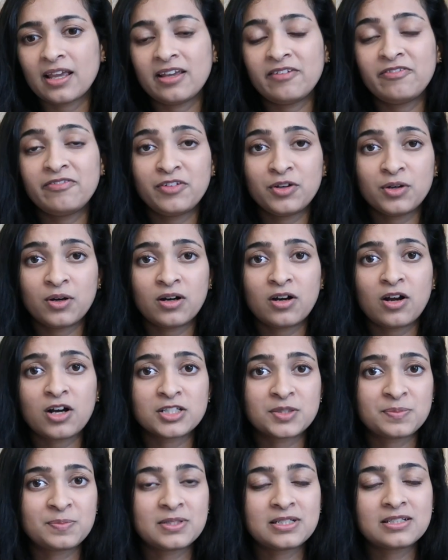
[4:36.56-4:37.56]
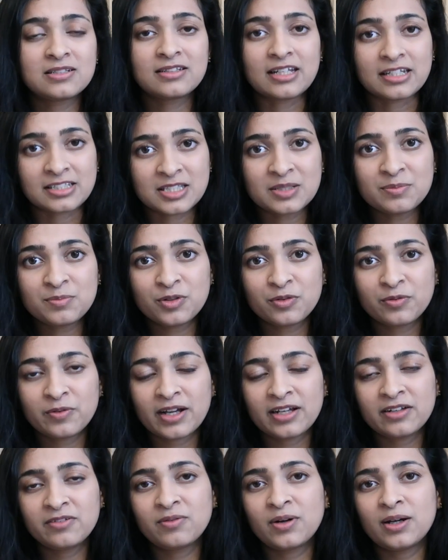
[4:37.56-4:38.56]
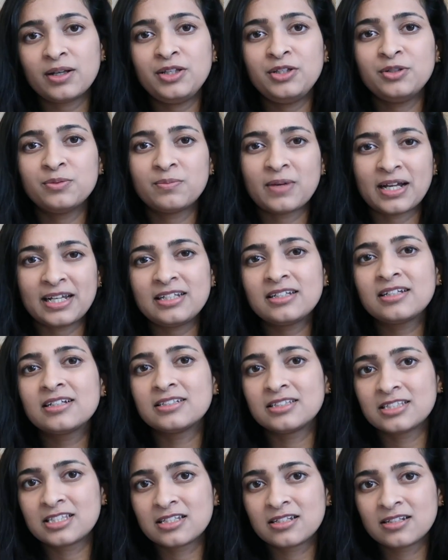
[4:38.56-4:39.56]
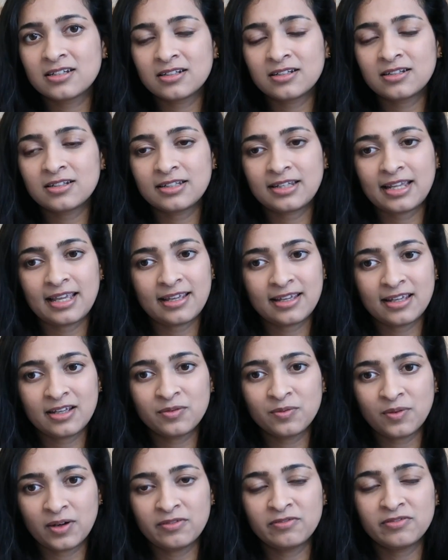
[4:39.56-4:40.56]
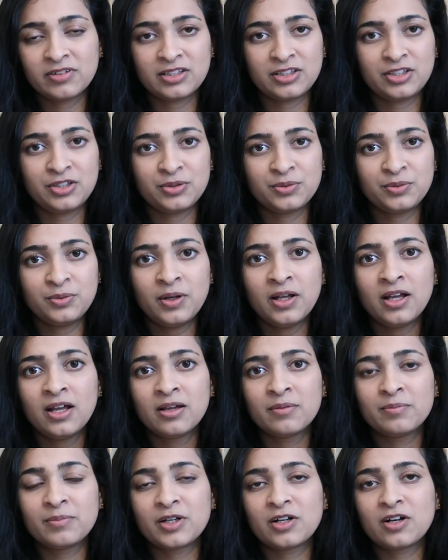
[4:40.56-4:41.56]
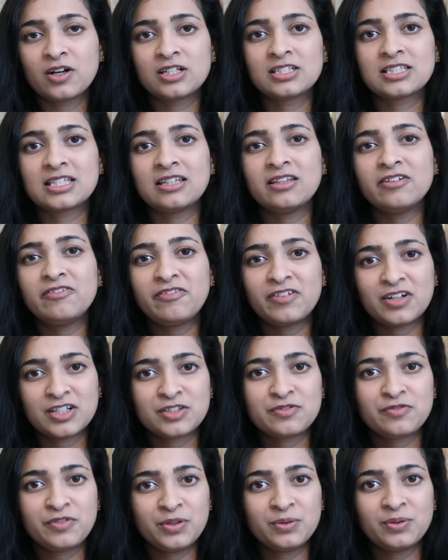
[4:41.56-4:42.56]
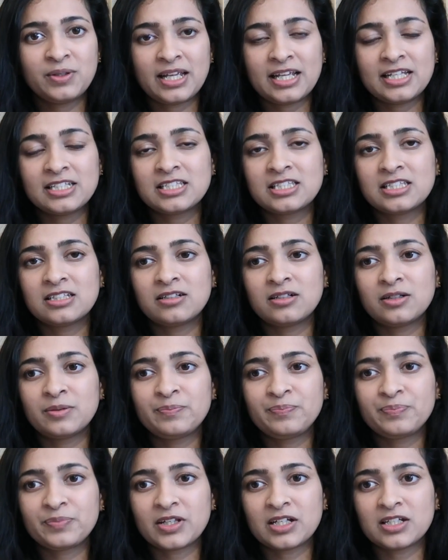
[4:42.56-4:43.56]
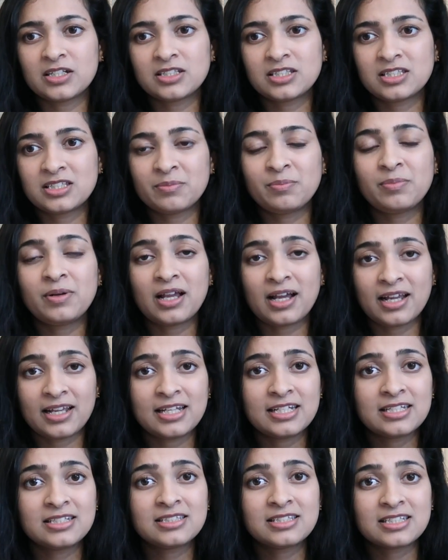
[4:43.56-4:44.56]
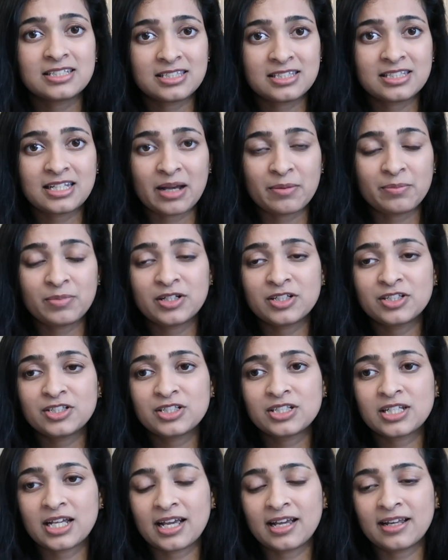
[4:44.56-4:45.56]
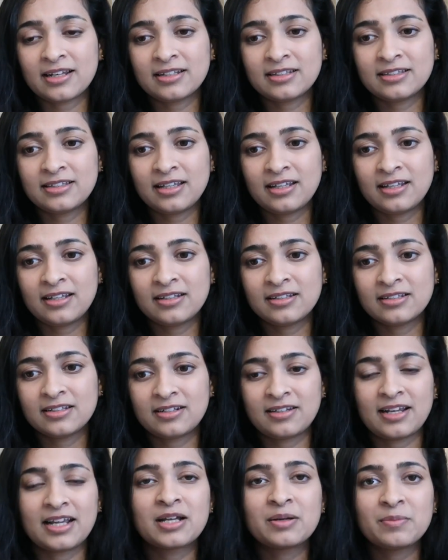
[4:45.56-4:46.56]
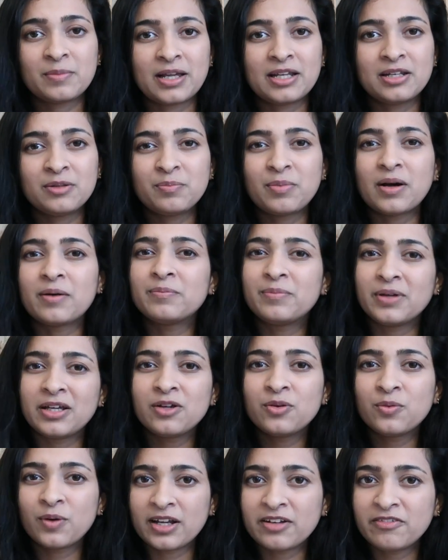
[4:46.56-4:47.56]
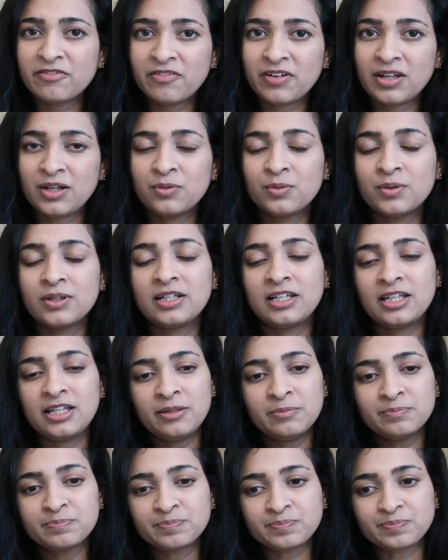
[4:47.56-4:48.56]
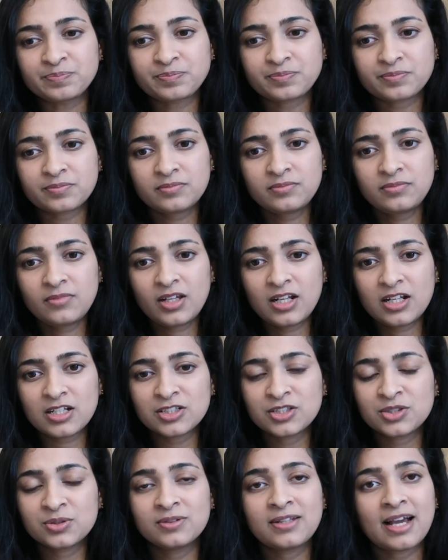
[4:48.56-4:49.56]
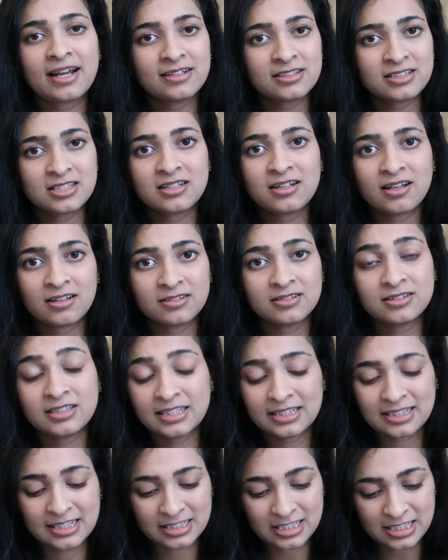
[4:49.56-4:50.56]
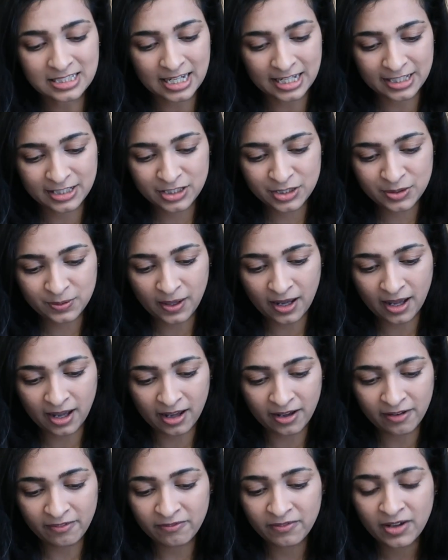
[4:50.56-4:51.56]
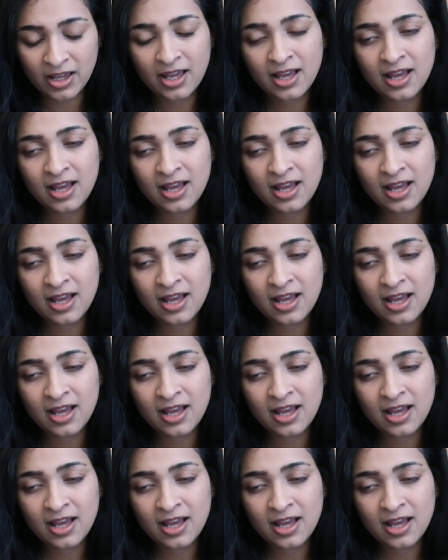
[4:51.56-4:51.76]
If your hospital doesn't provide one, you might consider taking one with you, because in the first few days the supply is established and they recommend pumping quite frequently. So that is another thing that's nice to have.